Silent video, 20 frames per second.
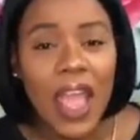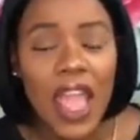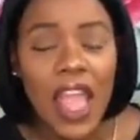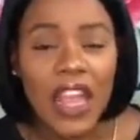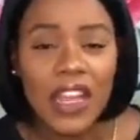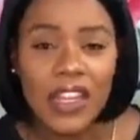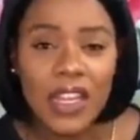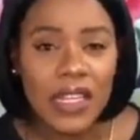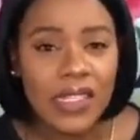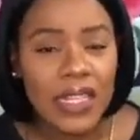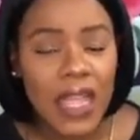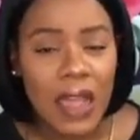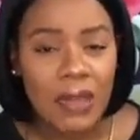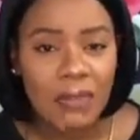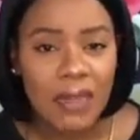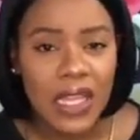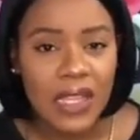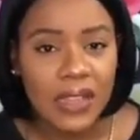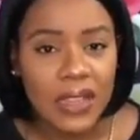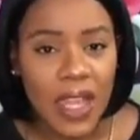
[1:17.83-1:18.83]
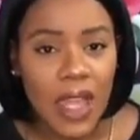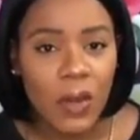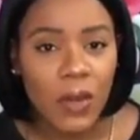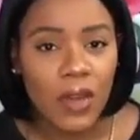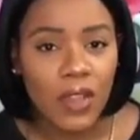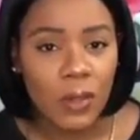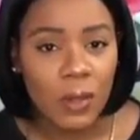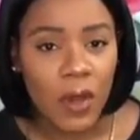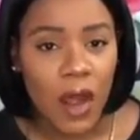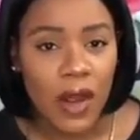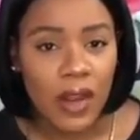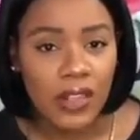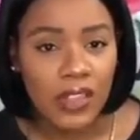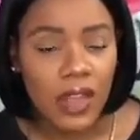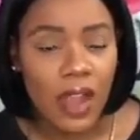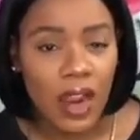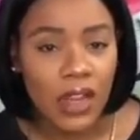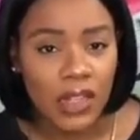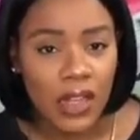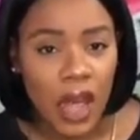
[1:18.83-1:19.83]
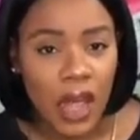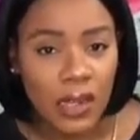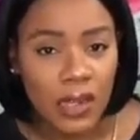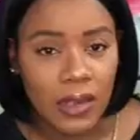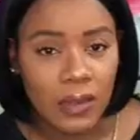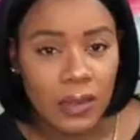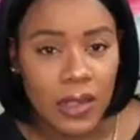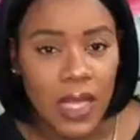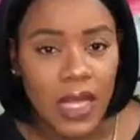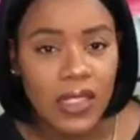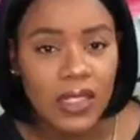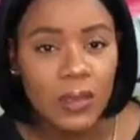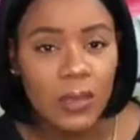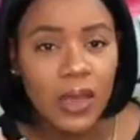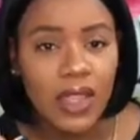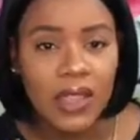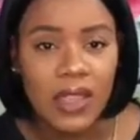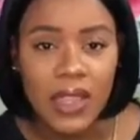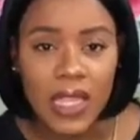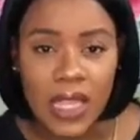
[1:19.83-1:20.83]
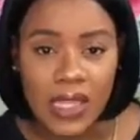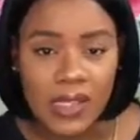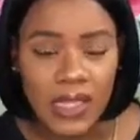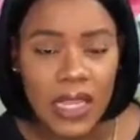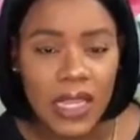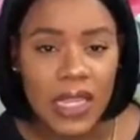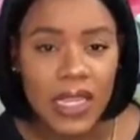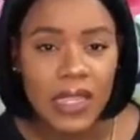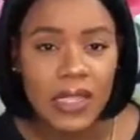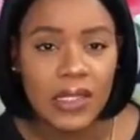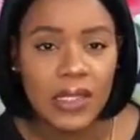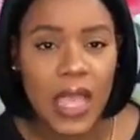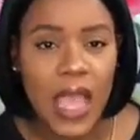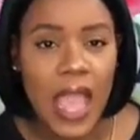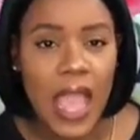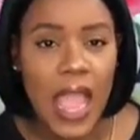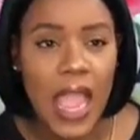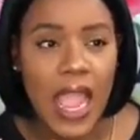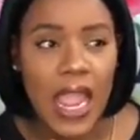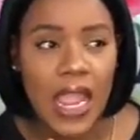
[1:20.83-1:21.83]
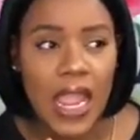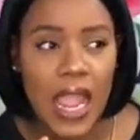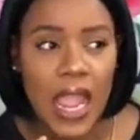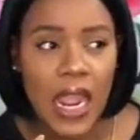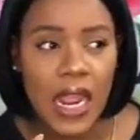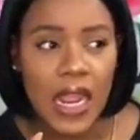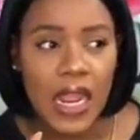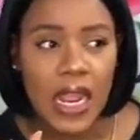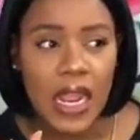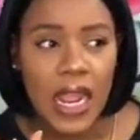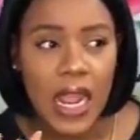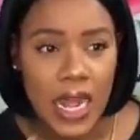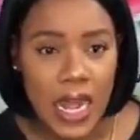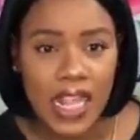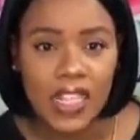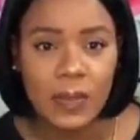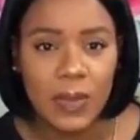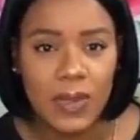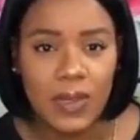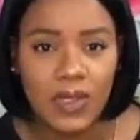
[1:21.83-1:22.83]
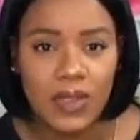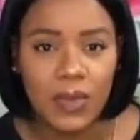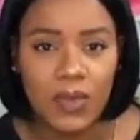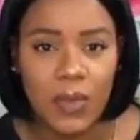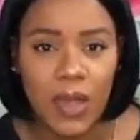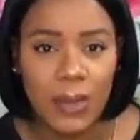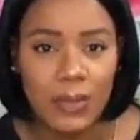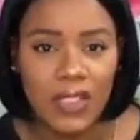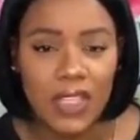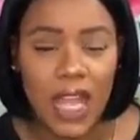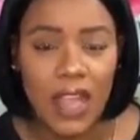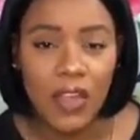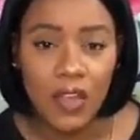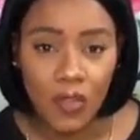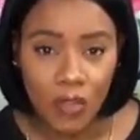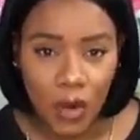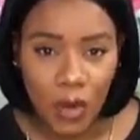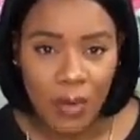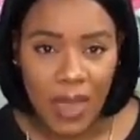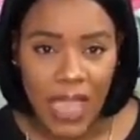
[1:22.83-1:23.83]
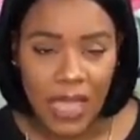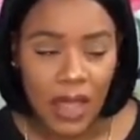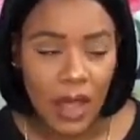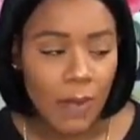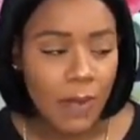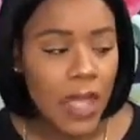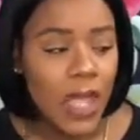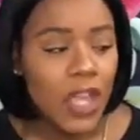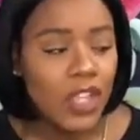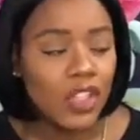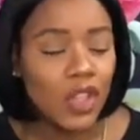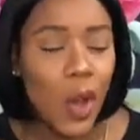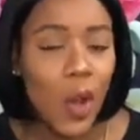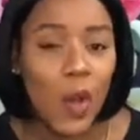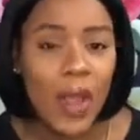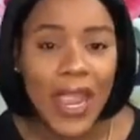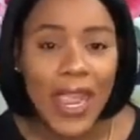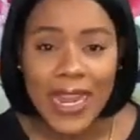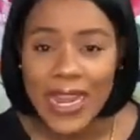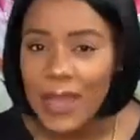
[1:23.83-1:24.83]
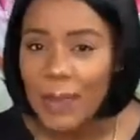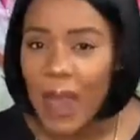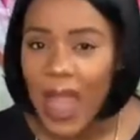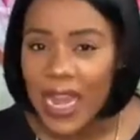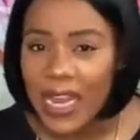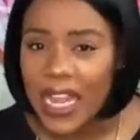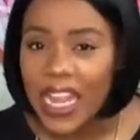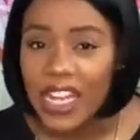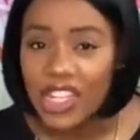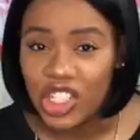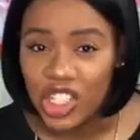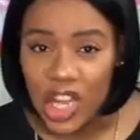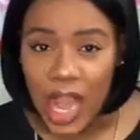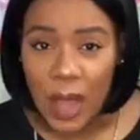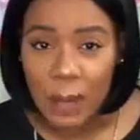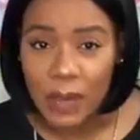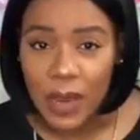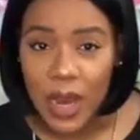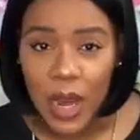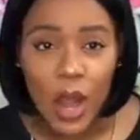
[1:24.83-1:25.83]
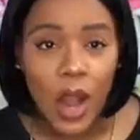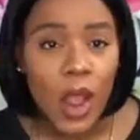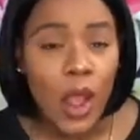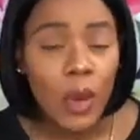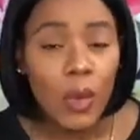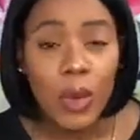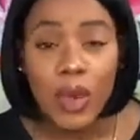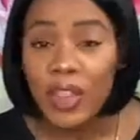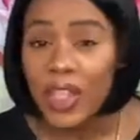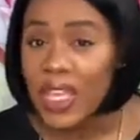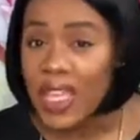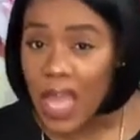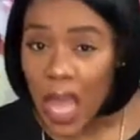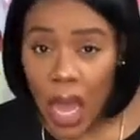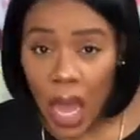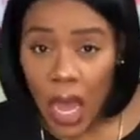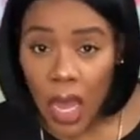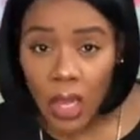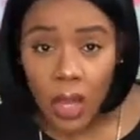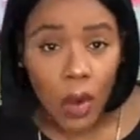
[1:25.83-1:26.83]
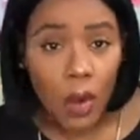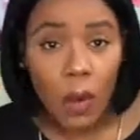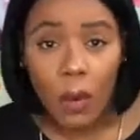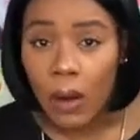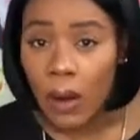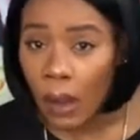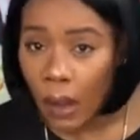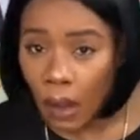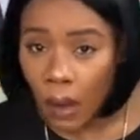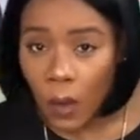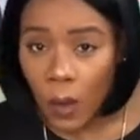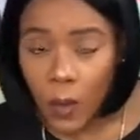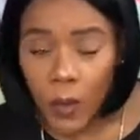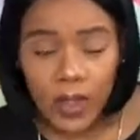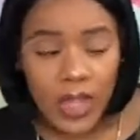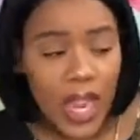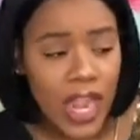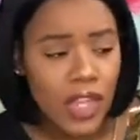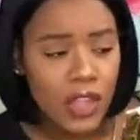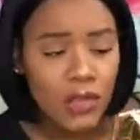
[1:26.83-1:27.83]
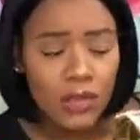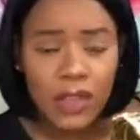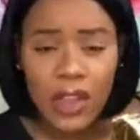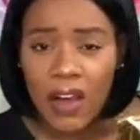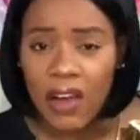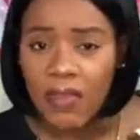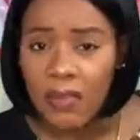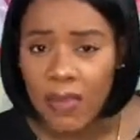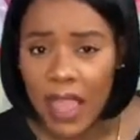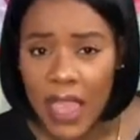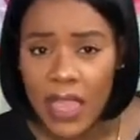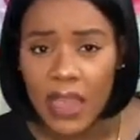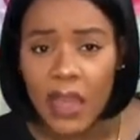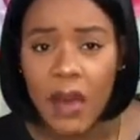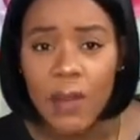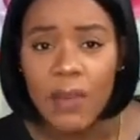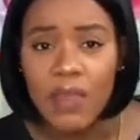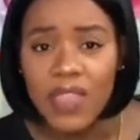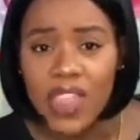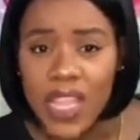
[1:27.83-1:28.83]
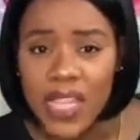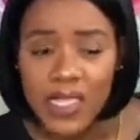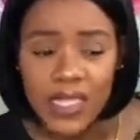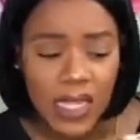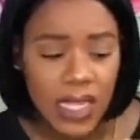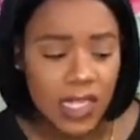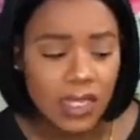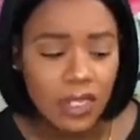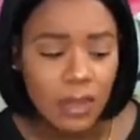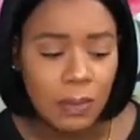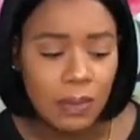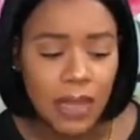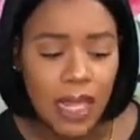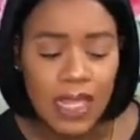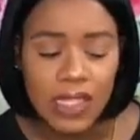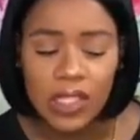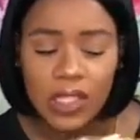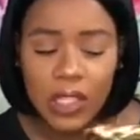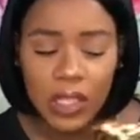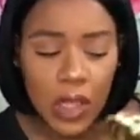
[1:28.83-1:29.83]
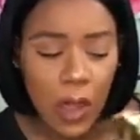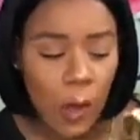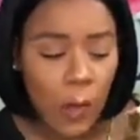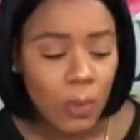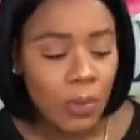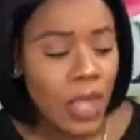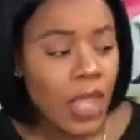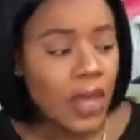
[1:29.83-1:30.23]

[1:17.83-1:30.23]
It does not beat that where the products are a dollar a piece, but this is a inexpensive website for makeup. So anybody can shop here, whether young or old, and you love makeup, this is the place to go.